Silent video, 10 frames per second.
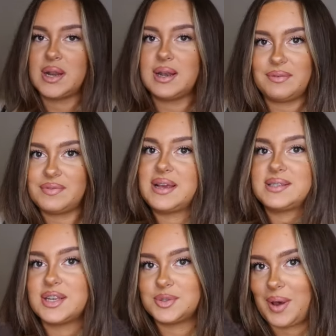love
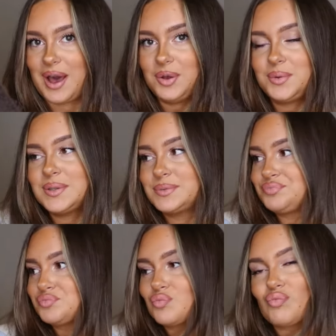this as well.
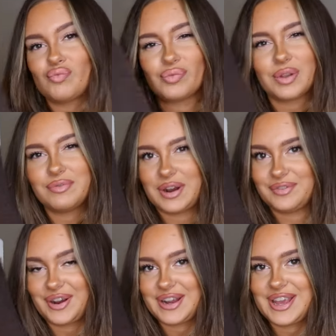
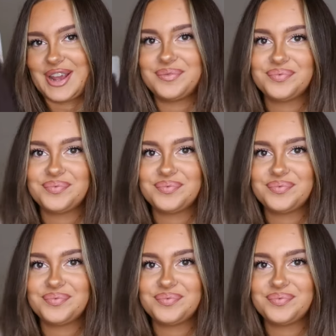Very cute.